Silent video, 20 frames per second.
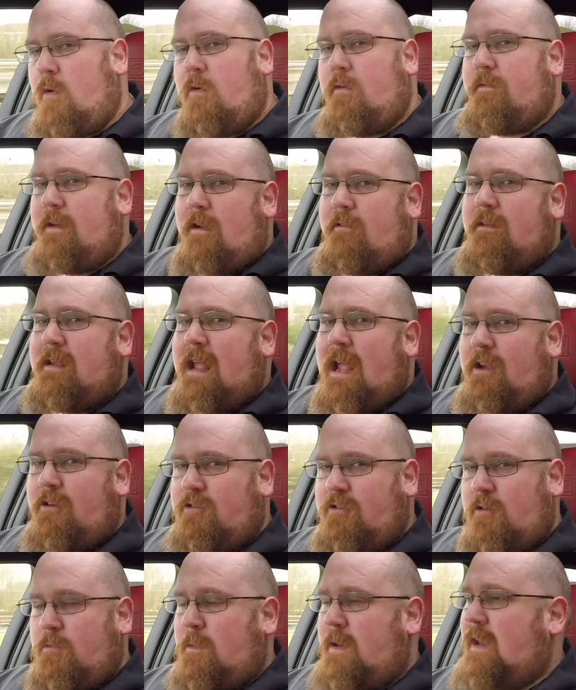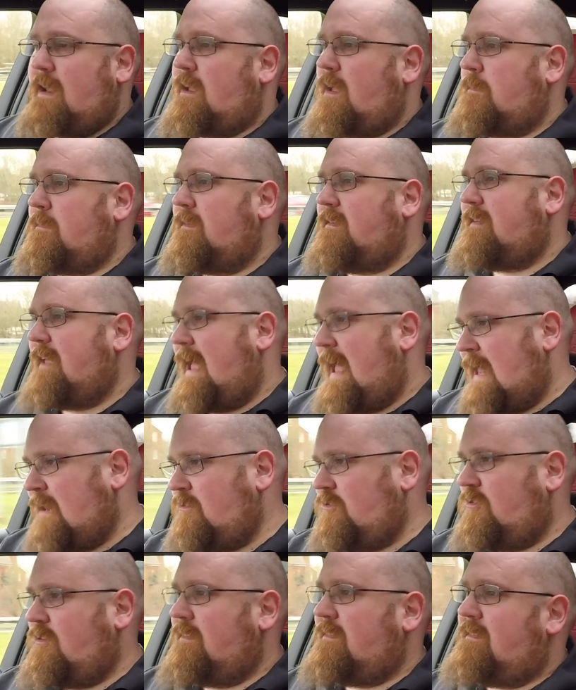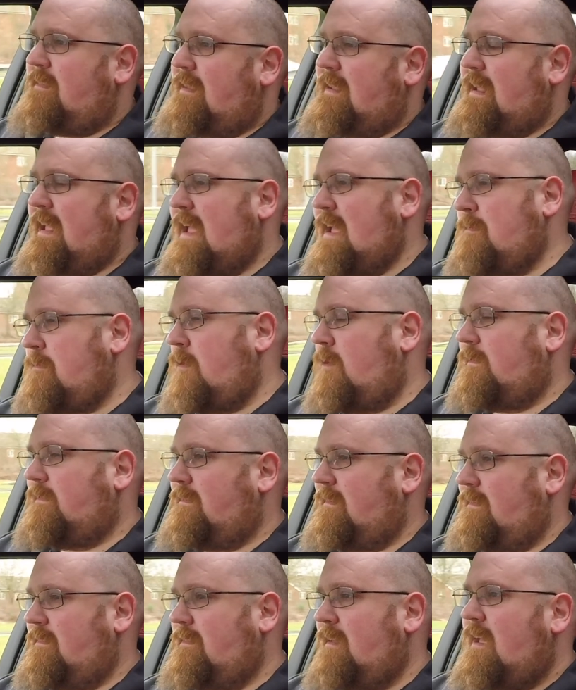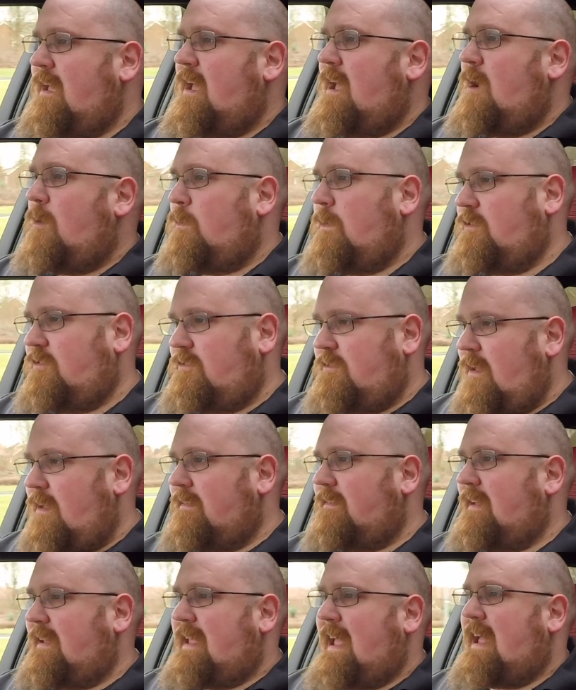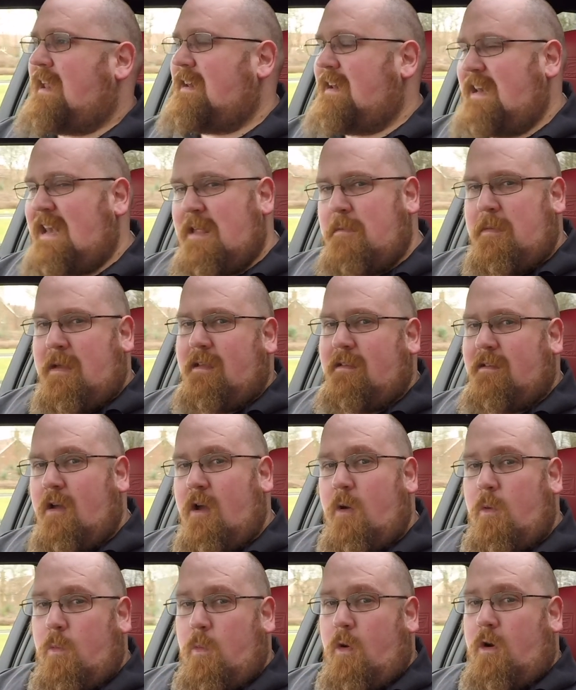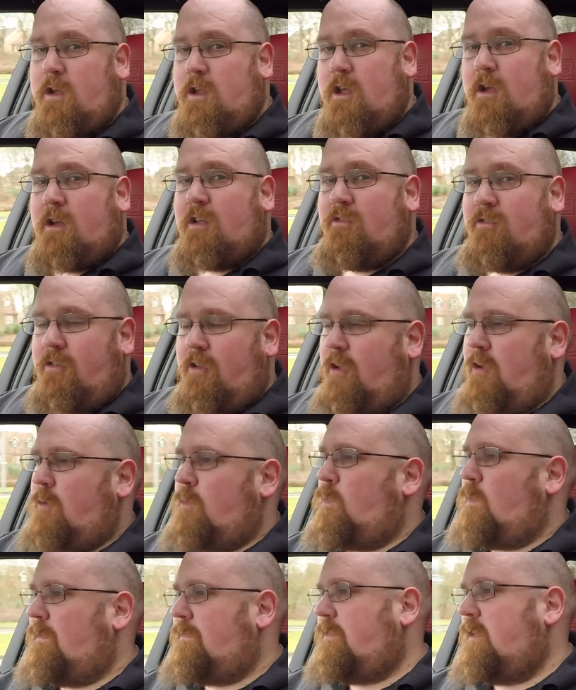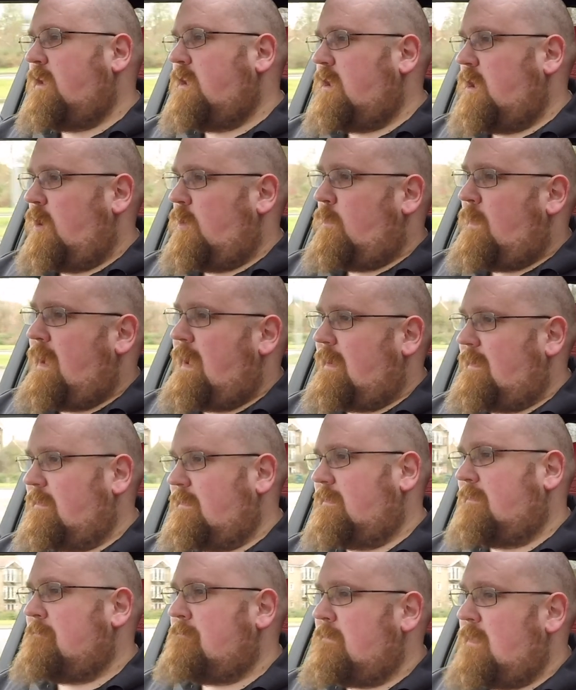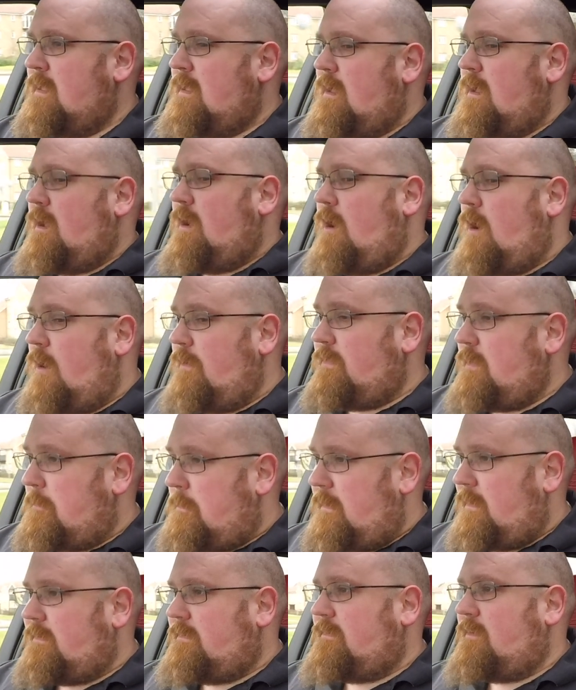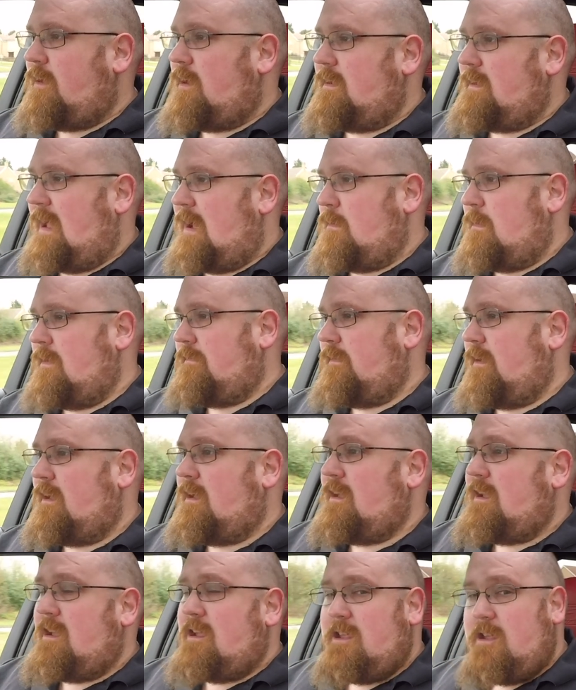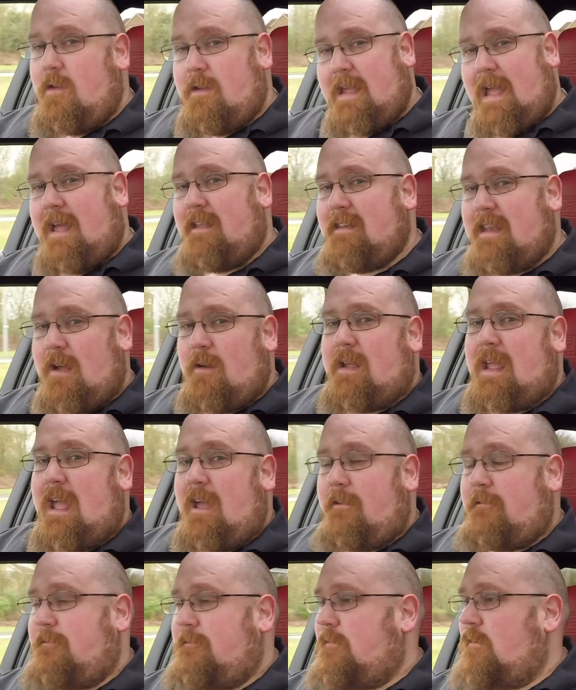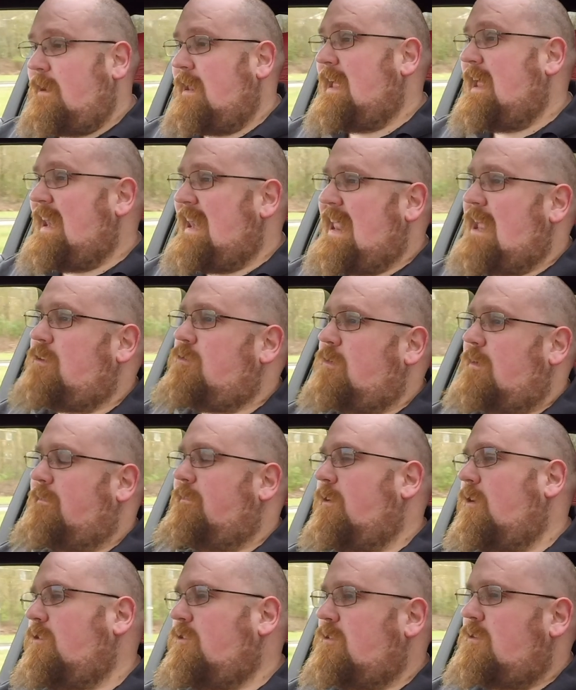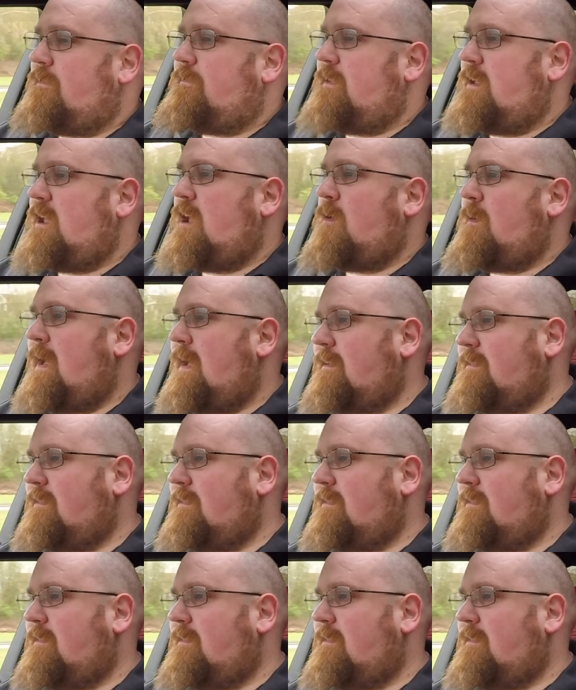variation when it comes to engines and gearboxes, which does again limit what you can do with the UX. On the plus side, however, you can now get a fully electric version of the UX,